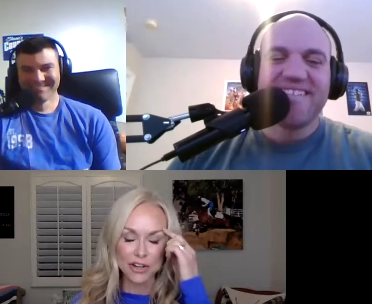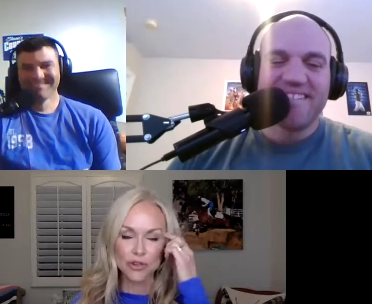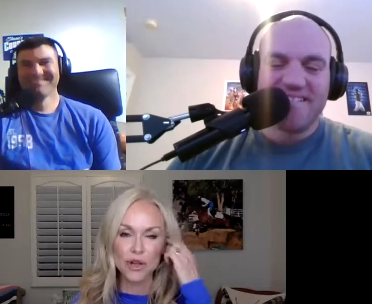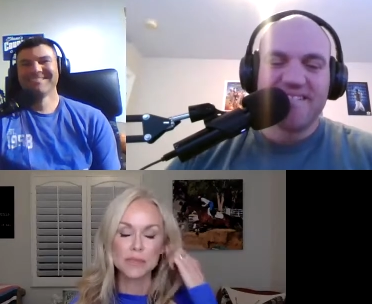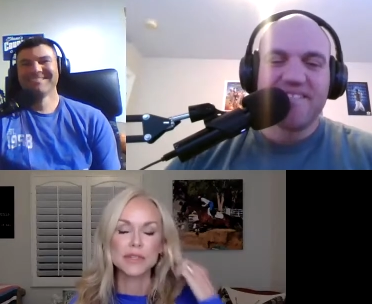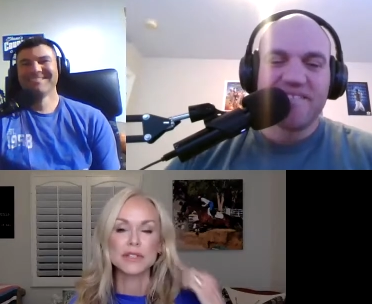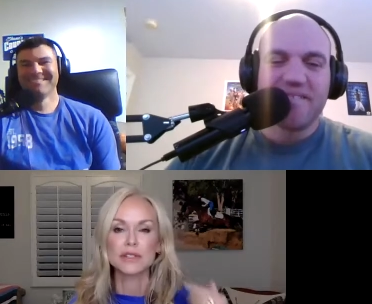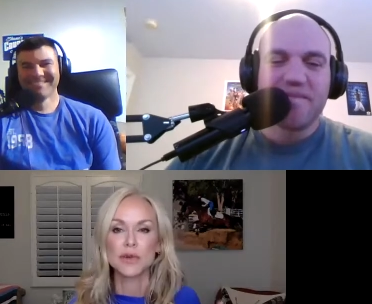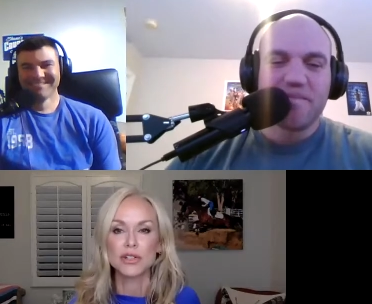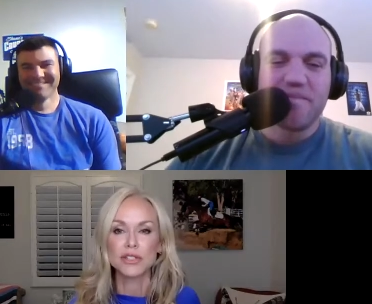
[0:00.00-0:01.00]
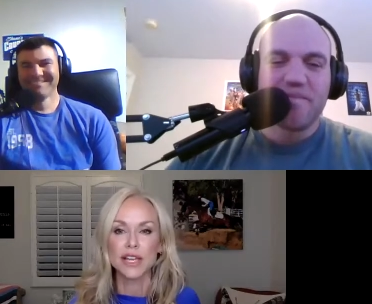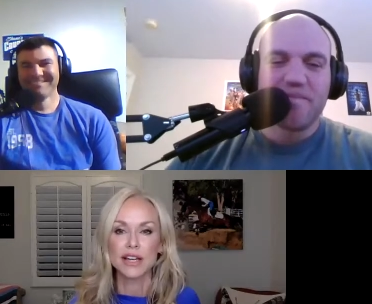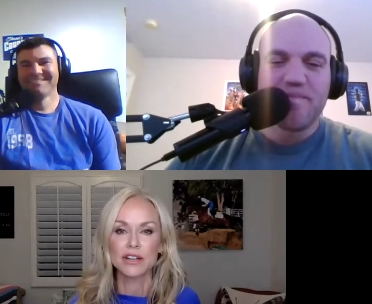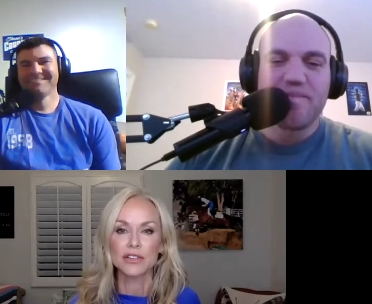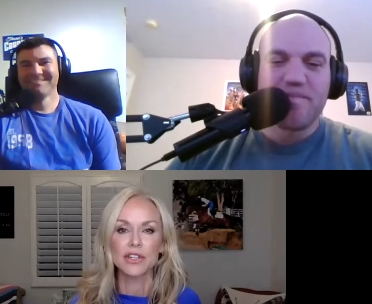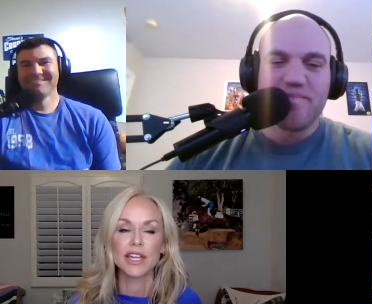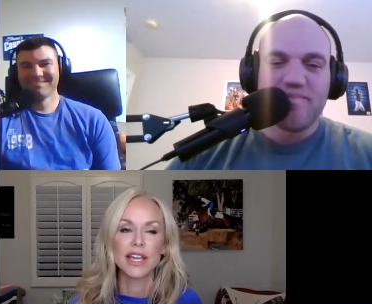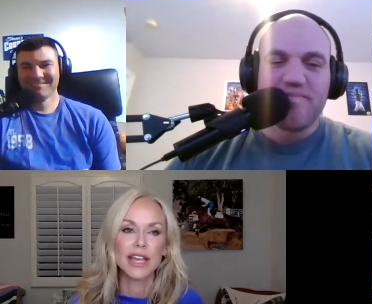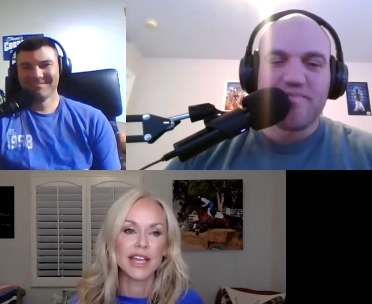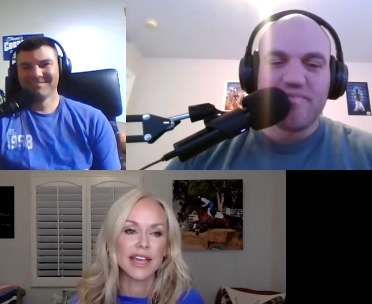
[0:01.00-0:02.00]
Speaker 1: I grew up in a small town
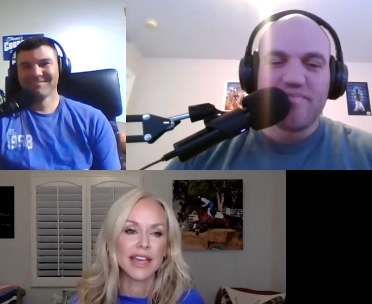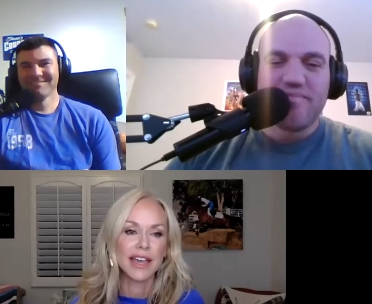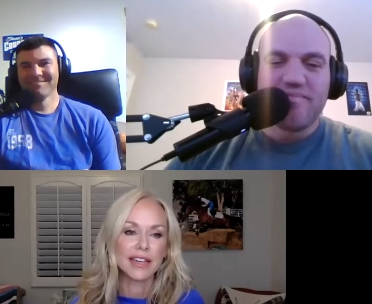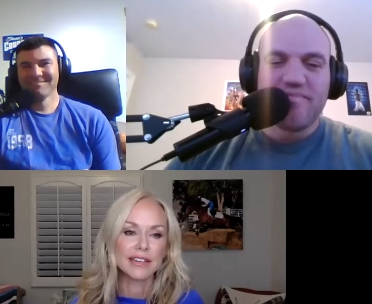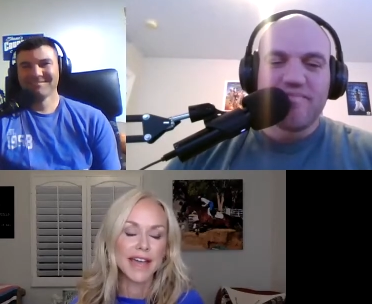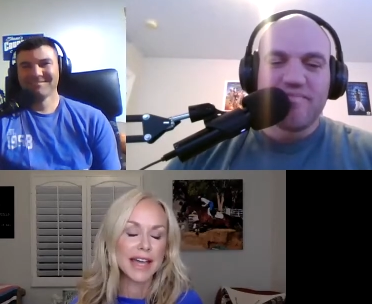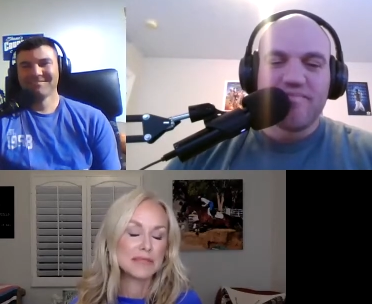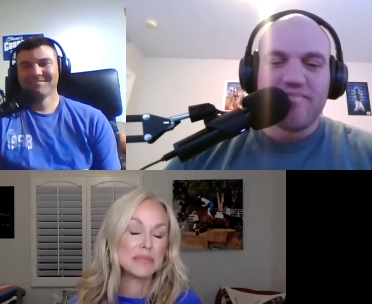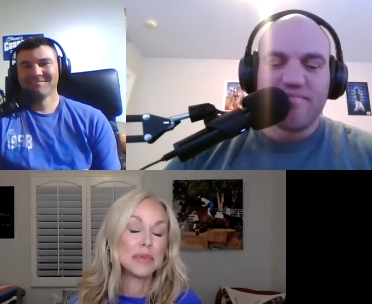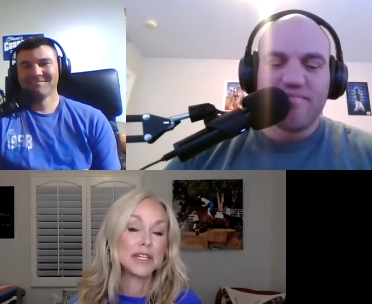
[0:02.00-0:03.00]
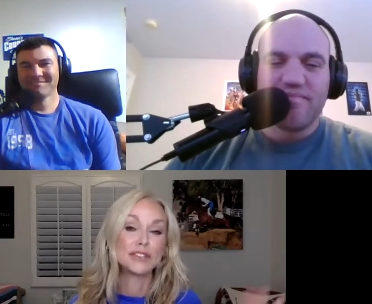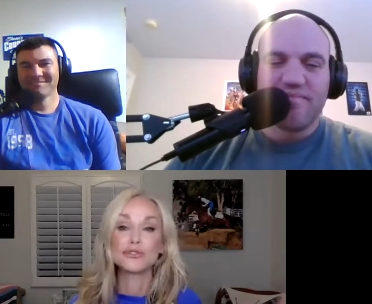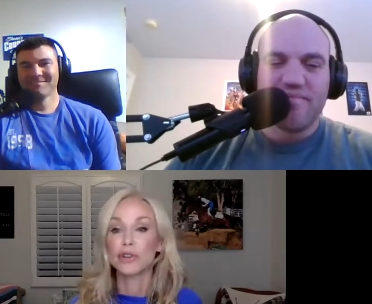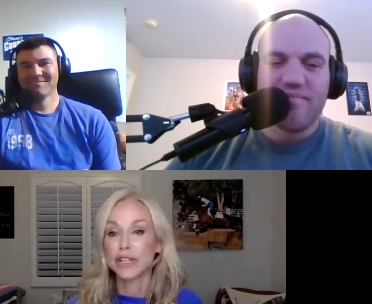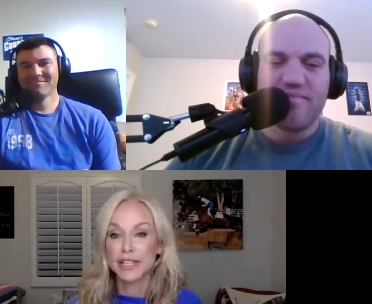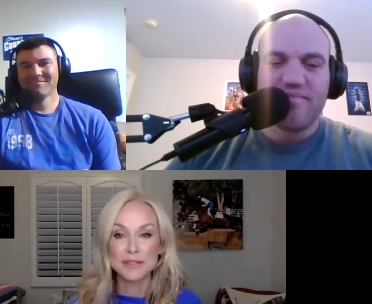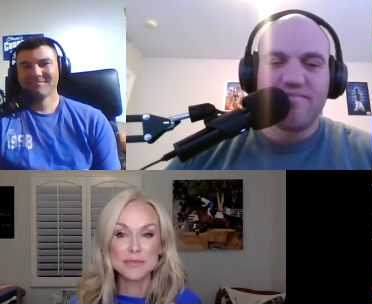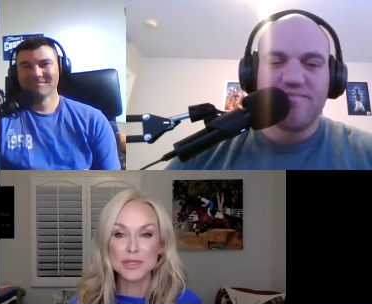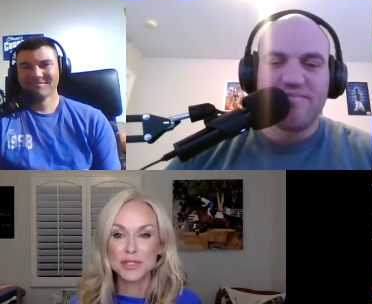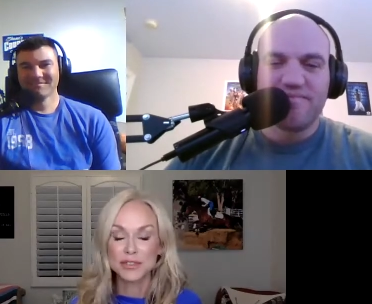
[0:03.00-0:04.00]
and had big
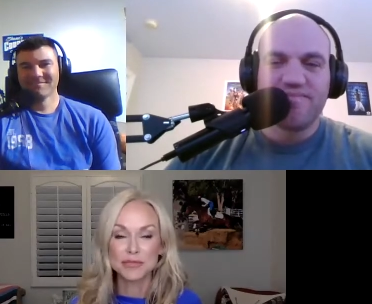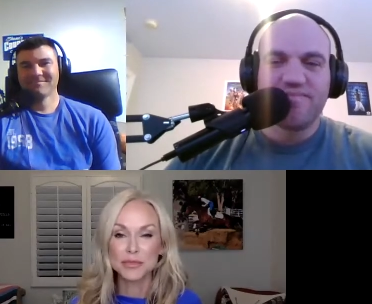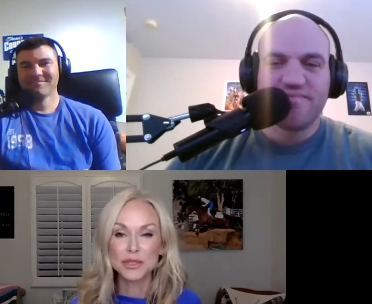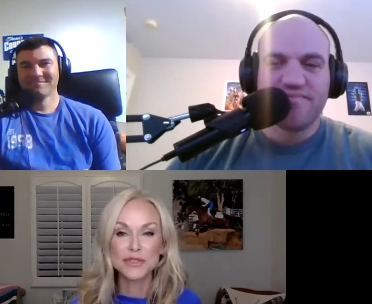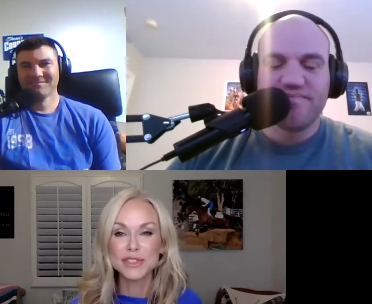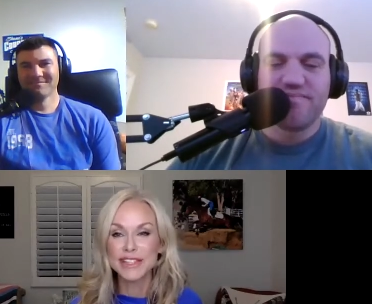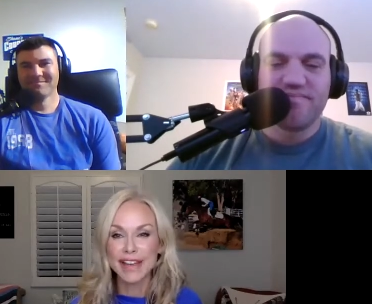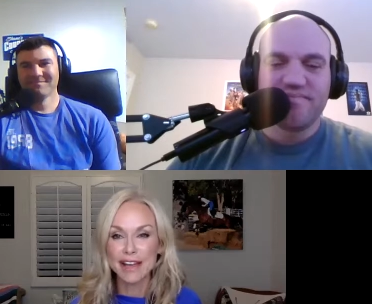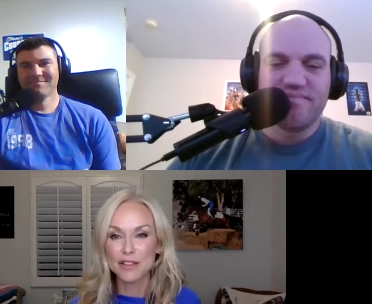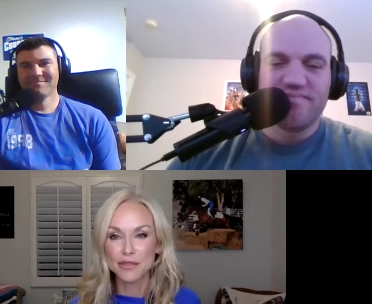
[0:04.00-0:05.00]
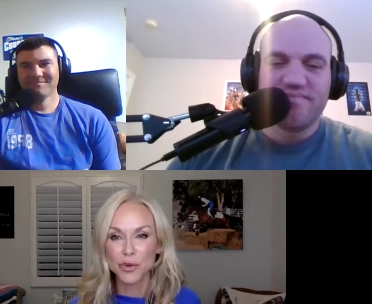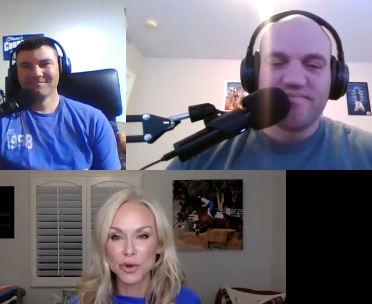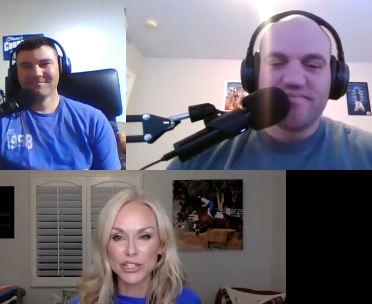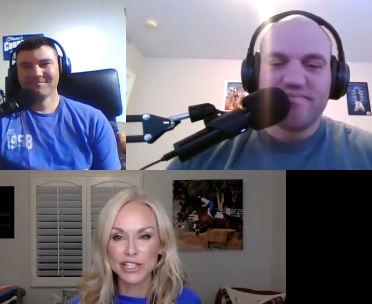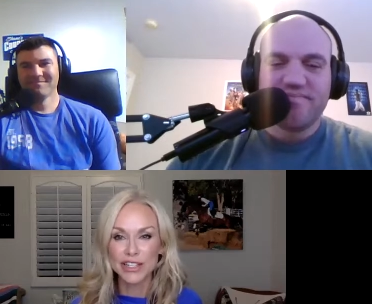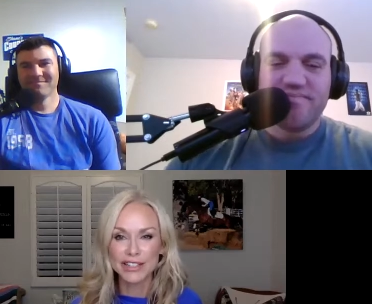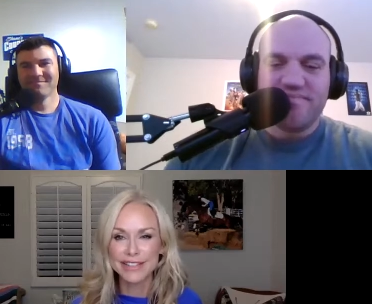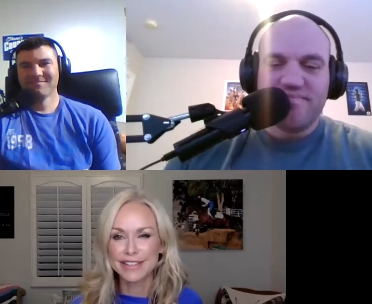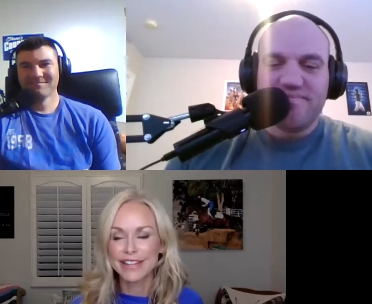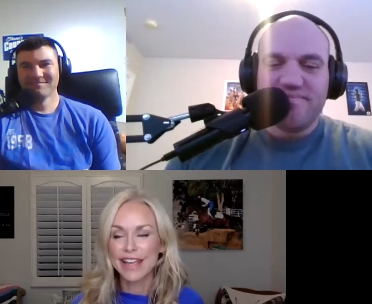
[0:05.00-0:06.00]
dreams of moving to California
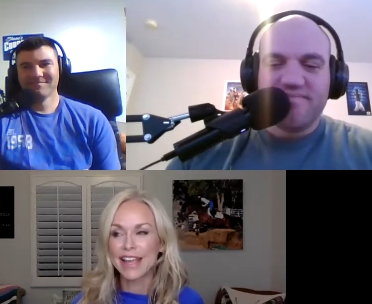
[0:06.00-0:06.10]
and